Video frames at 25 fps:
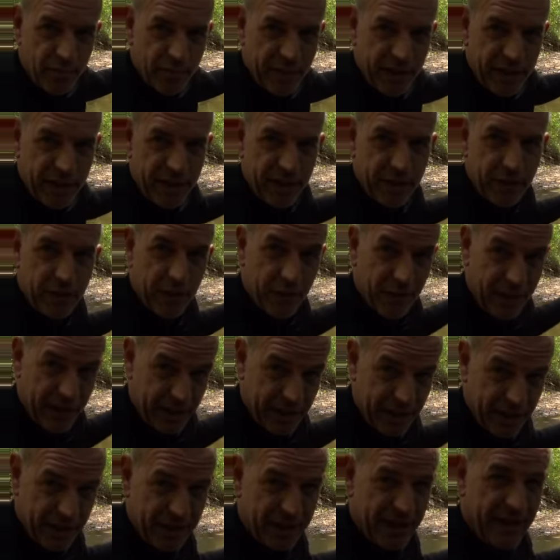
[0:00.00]

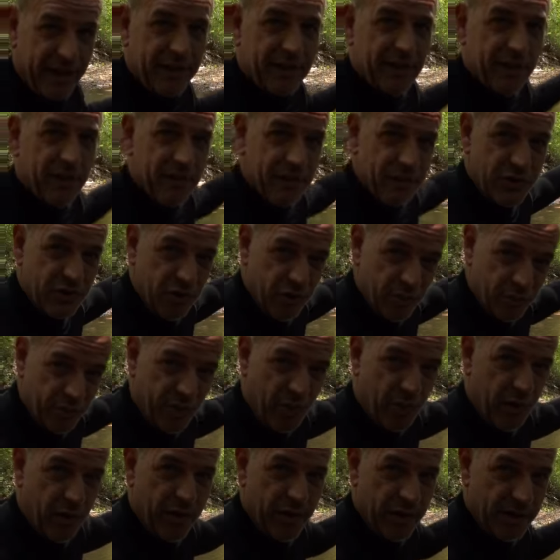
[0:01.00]
to connect those 2
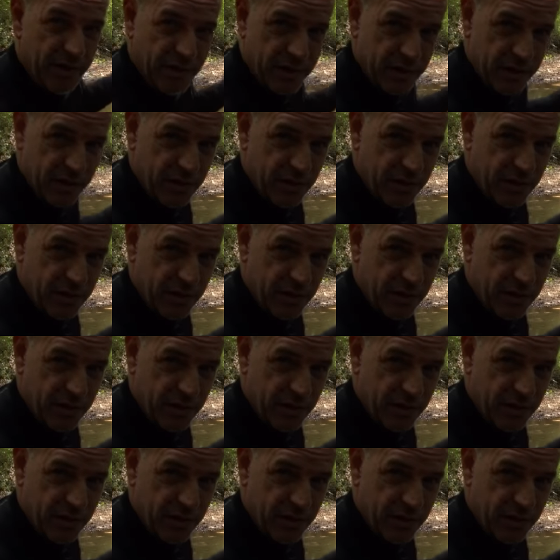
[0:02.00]
points,